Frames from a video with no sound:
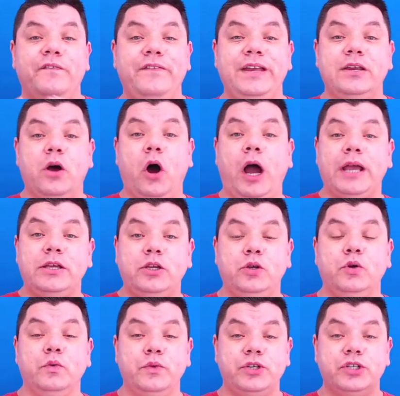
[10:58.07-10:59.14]

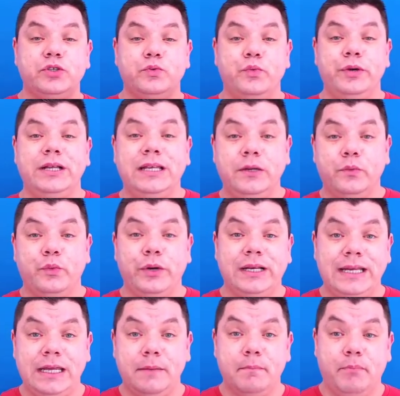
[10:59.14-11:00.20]
vidIQ, which is really,
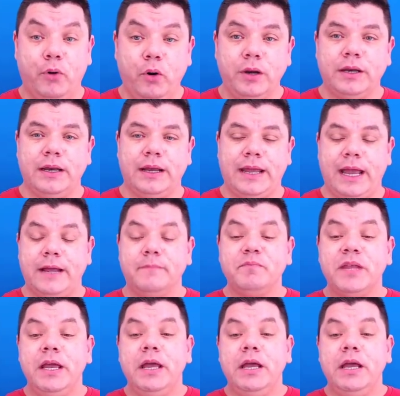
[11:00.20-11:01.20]
really important, okay?